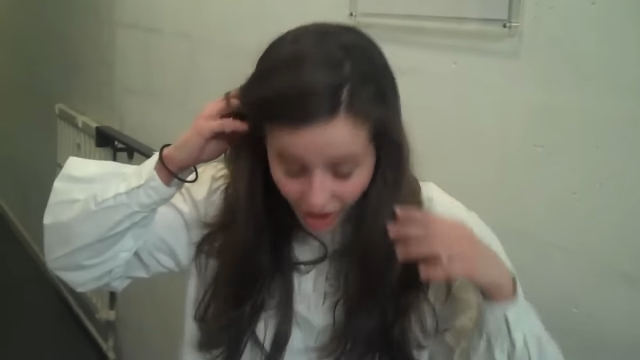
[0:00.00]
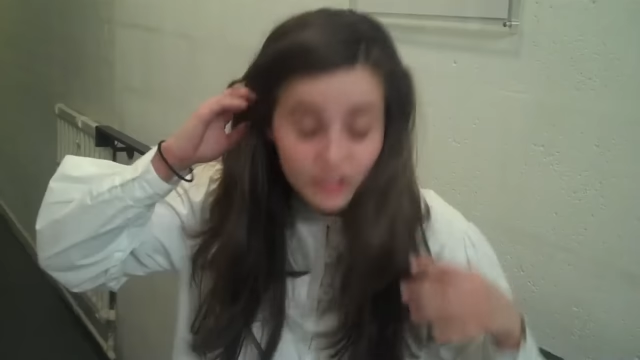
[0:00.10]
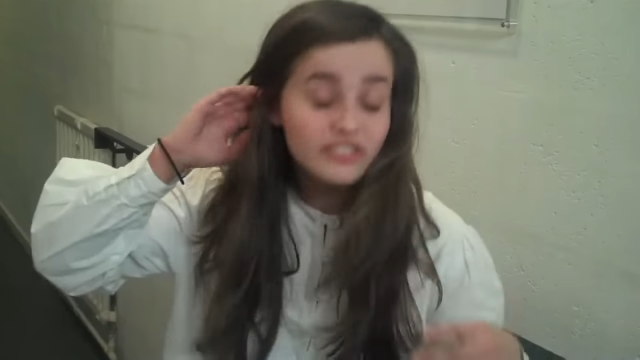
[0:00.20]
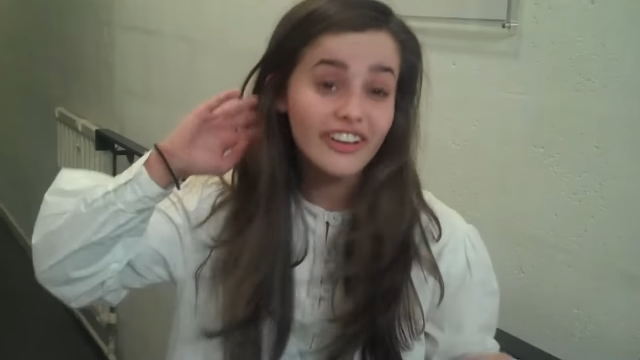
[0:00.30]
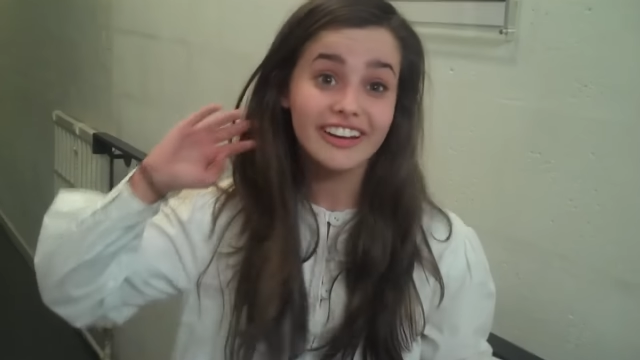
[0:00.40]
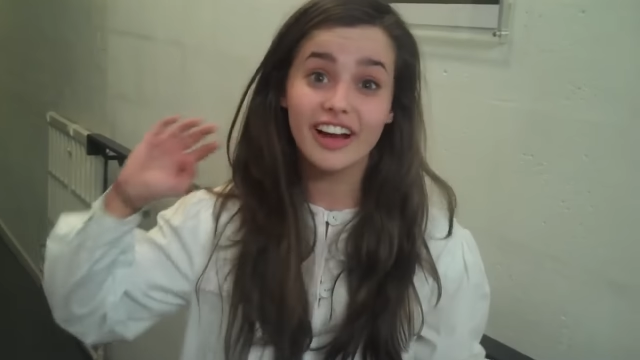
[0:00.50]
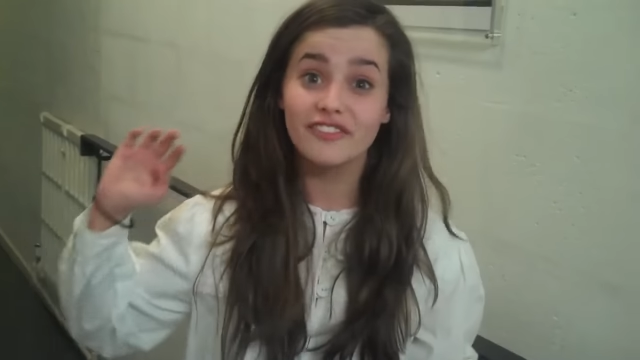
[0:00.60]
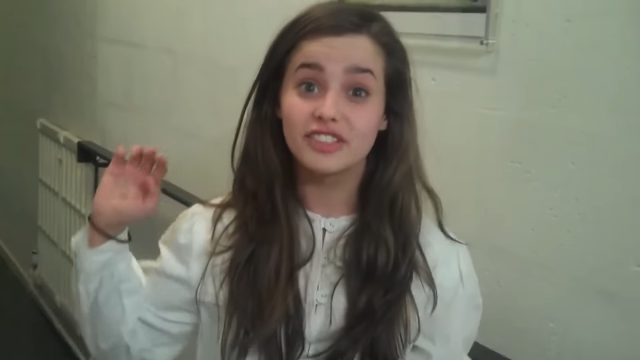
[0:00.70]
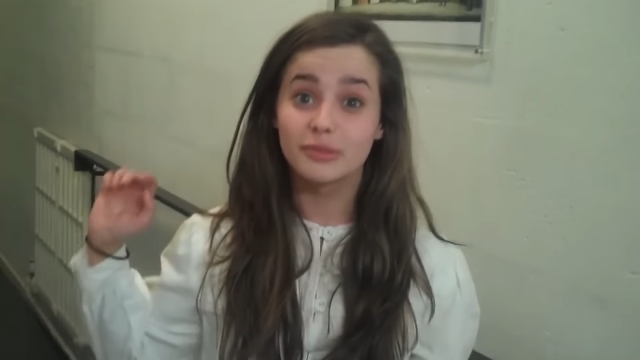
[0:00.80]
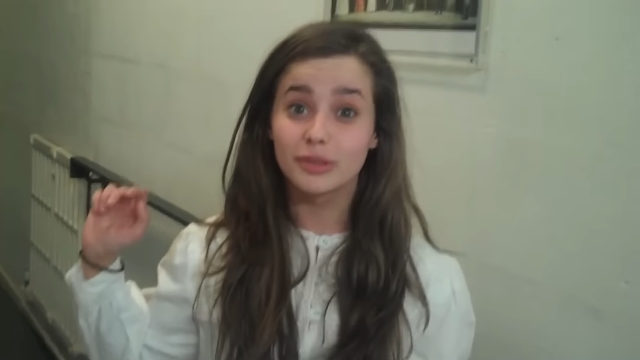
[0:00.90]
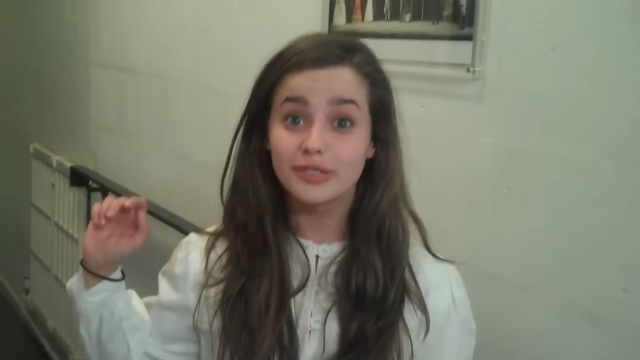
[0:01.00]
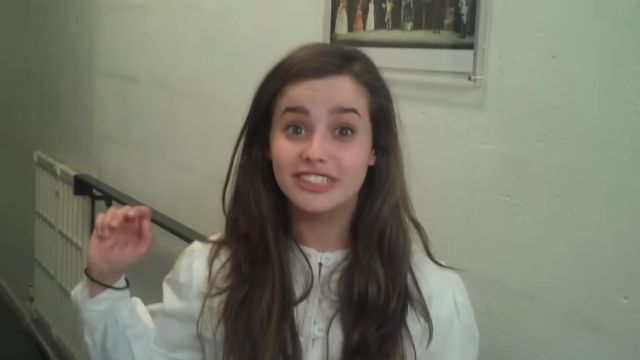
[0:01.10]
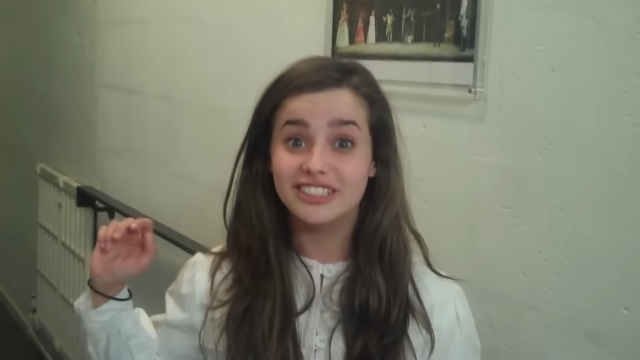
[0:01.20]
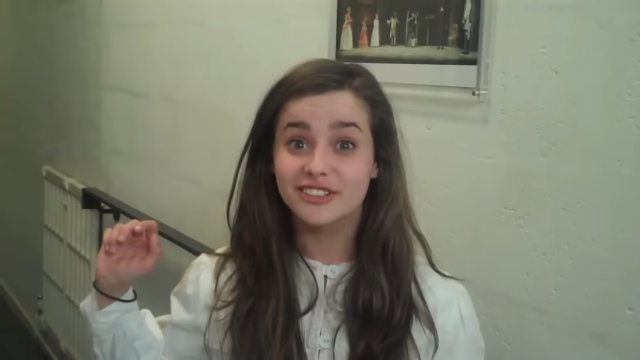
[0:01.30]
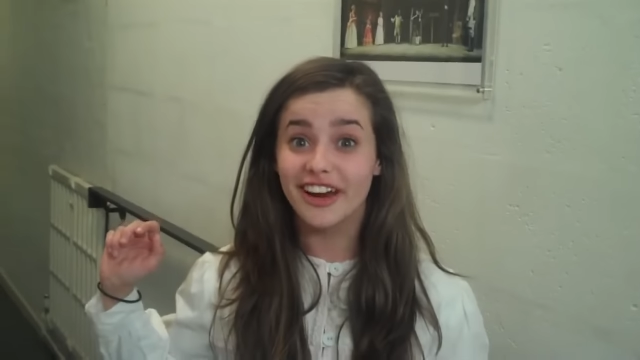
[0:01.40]
It's very comfortable,
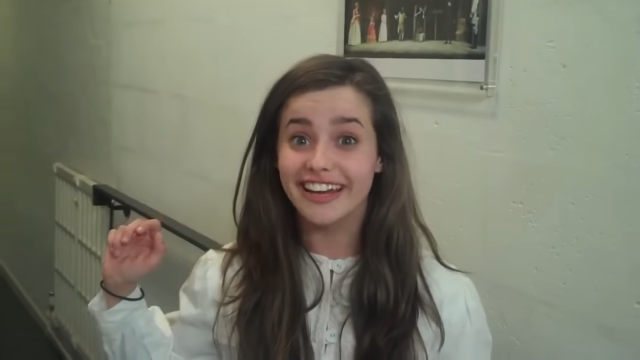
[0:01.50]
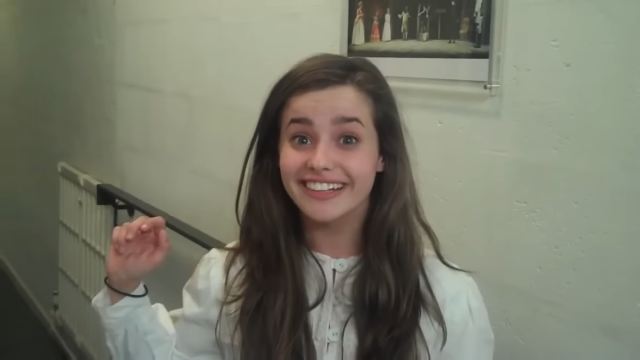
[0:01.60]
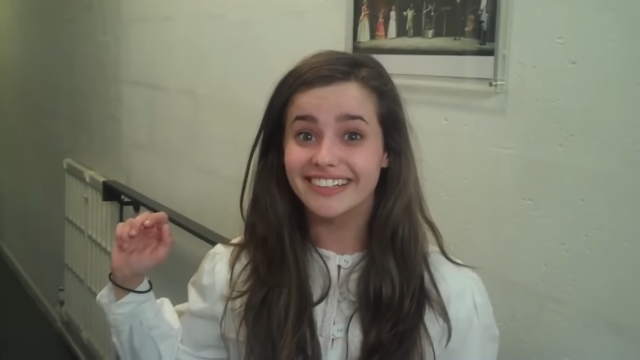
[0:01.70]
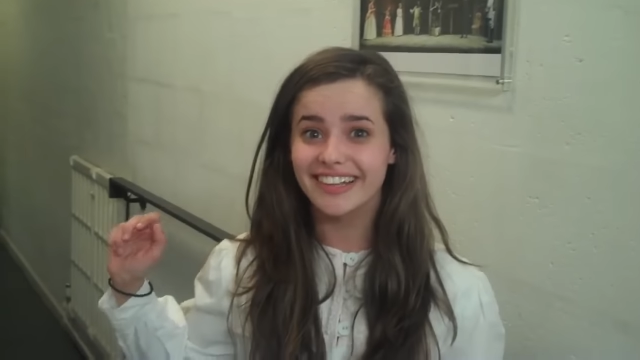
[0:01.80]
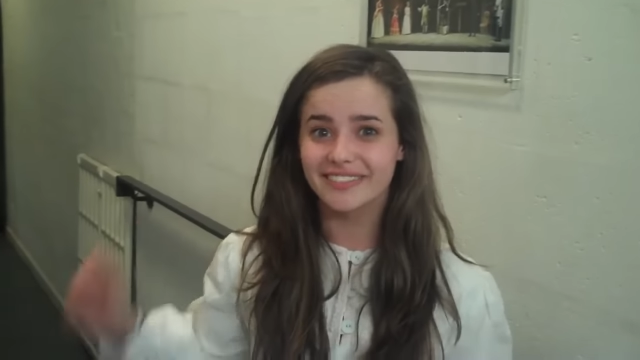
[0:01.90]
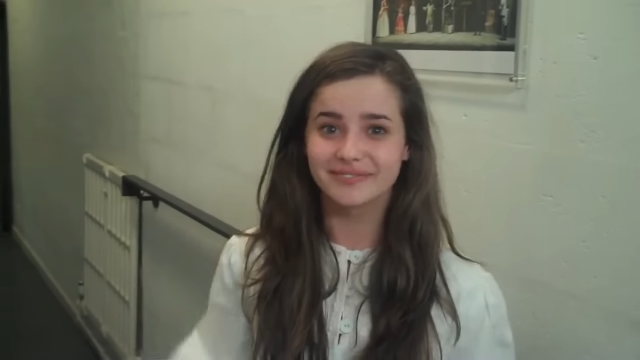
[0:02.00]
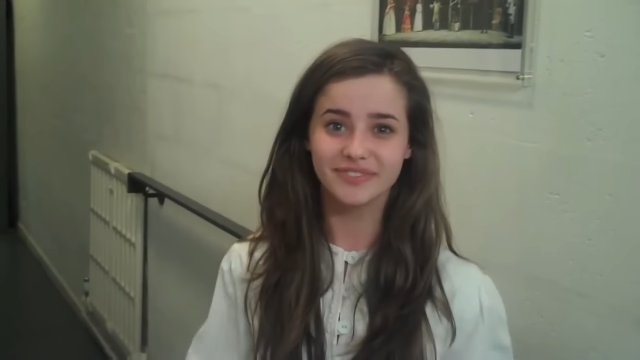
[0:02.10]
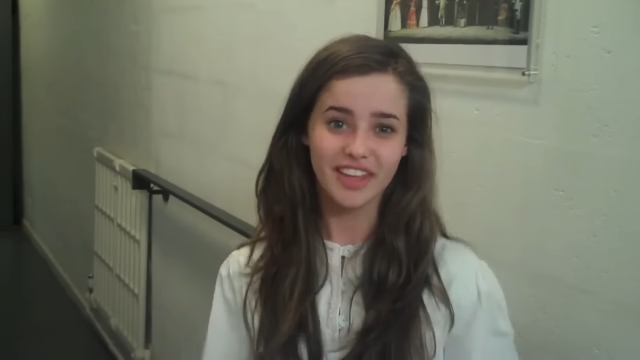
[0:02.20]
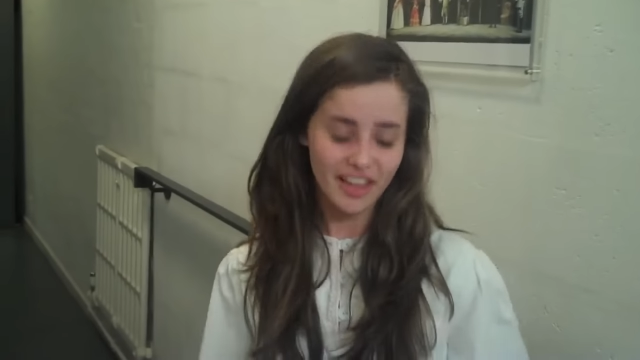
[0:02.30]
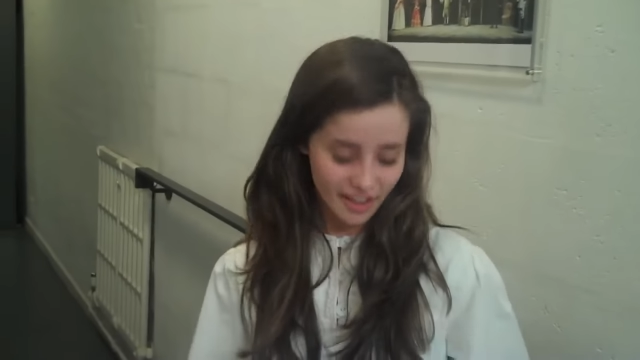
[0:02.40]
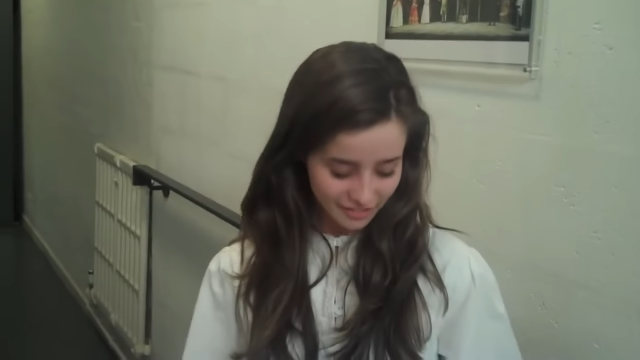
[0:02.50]
which yeah. is great, and nice.